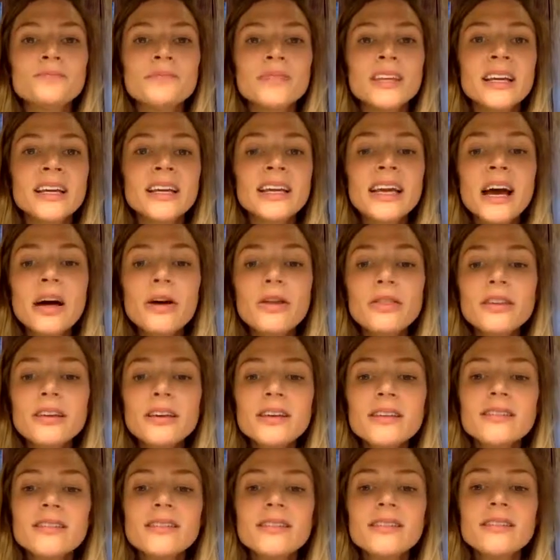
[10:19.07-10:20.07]
Getting healthy
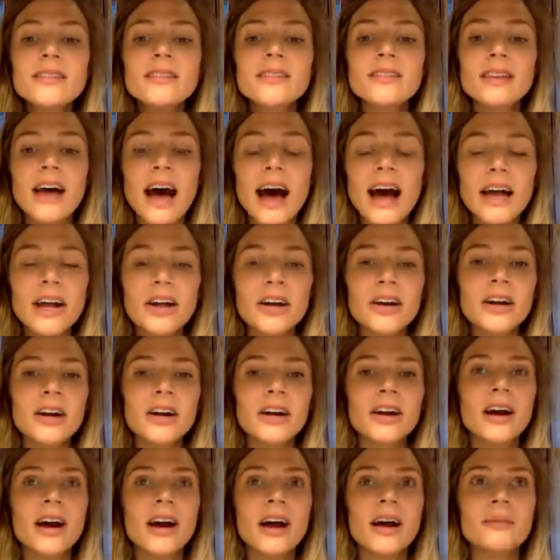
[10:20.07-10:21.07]
is a
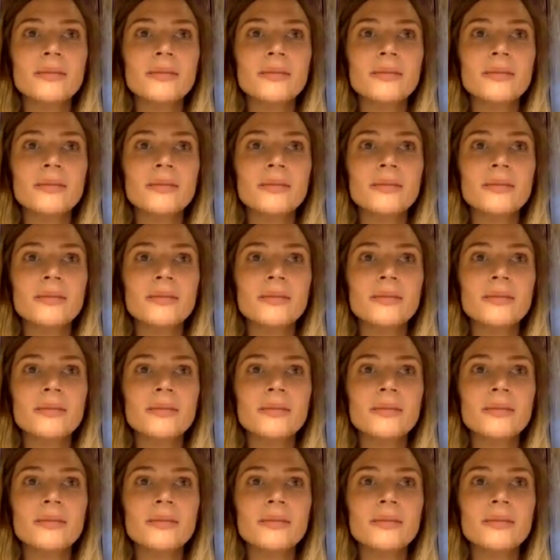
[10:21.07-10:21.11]
desire,